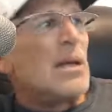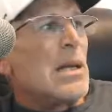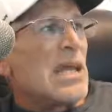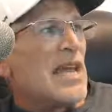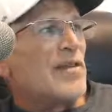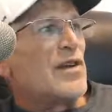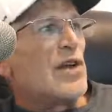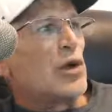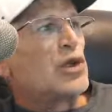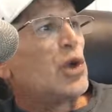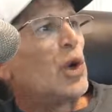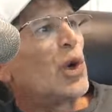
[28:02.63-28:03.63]
If
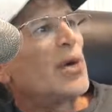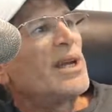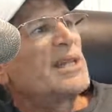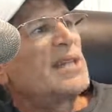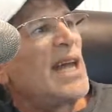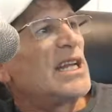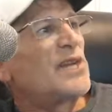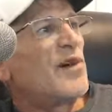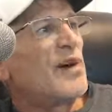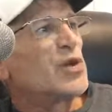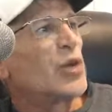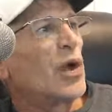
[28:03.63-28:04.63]
notorious hedge
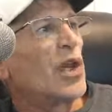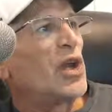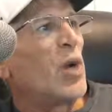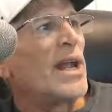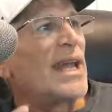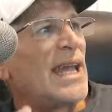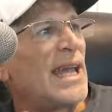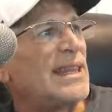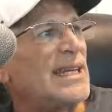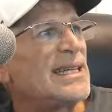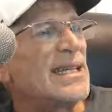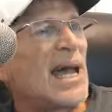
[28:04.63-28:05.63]
funds really want to get
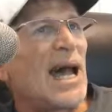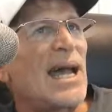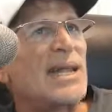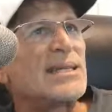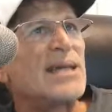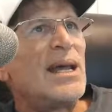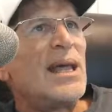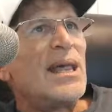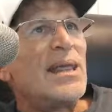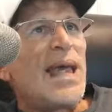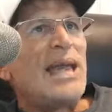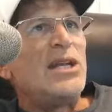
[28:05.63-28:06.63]
these guys,
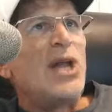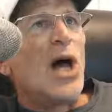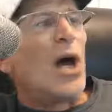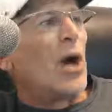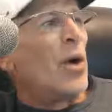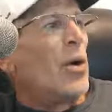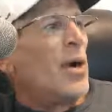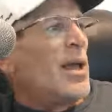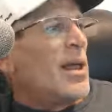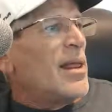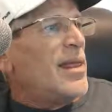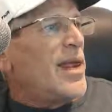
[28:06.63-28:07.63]
they know
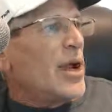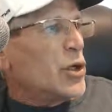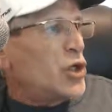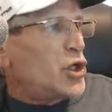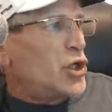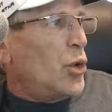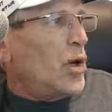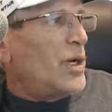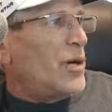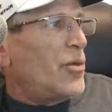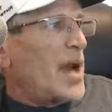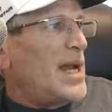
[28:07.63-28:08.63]
they're
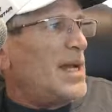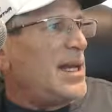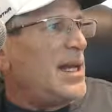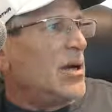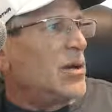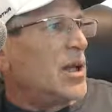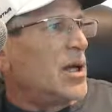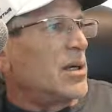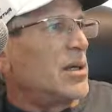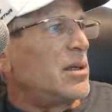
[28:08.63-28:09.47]
short right here. Look.